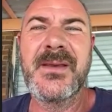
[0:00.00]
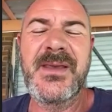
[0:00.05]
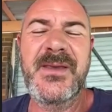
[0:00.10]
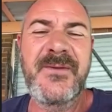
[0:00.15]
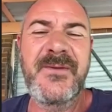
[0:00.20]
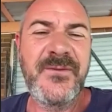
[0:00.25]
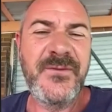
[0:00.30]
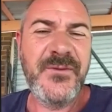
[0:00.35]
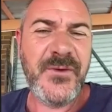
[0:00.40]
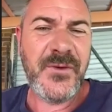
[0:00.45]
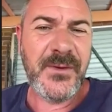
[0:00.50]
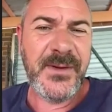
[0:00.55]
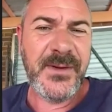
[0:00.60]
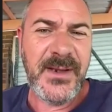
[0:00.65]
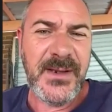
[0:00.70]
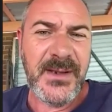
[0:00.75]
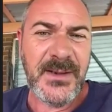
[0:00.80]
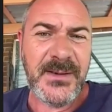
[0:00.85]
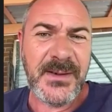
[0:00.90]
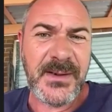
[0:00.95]
even dry
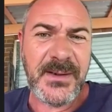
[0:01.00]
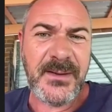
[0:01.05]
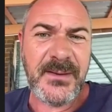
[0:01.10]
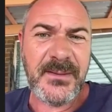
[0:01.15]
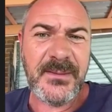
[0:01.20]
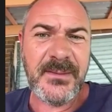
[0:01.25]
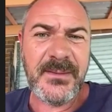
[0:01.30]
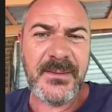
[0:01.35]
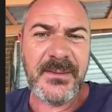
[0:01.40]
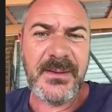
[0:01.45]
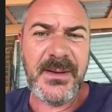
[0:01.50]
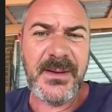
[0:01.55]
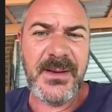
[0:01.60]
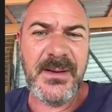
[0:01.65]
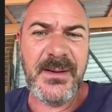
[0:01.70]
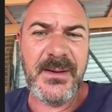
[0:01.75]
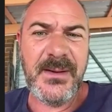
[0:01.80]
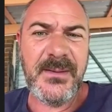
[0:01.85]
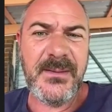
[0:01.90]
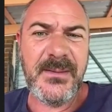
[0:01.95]
needling,
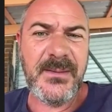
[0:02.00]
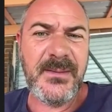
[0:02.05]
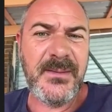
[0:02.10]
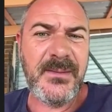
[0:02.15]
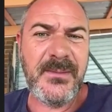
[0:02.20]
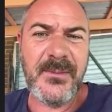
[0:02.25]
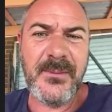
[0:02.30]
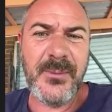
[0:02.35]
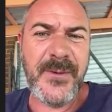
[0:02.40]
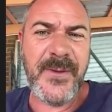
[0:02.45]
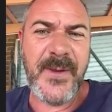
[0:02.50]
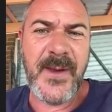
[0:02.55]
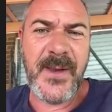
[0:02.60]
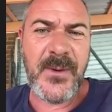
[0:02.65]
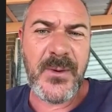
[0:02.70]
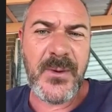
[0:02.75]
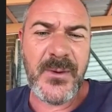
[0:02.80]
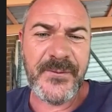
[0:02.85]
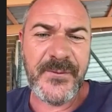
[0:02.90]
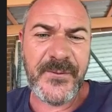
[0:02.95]
without
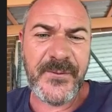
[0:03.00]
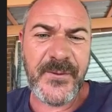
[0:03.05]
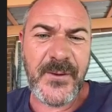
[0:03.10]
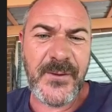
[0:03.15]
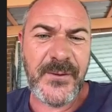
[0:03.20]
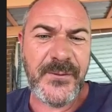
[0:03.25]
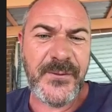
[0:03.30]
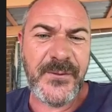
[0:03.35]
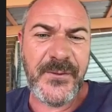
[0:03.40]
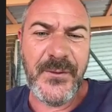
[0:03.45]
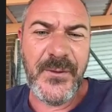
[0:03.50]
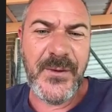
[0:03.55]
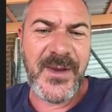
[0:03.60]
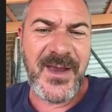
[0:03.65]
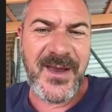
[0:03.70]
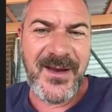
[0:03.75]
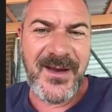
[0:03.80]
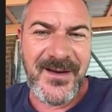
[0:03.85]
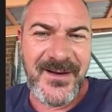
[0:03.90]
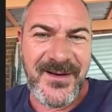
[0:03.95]
hot stones, you
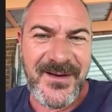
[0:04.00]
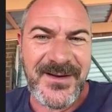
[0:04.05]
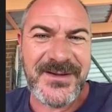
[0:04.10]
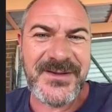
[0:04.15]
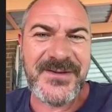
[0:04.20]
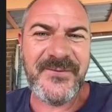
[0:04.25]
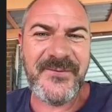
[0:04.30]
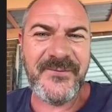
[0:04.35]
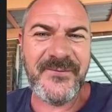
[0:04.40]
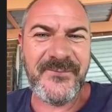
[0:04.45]
can't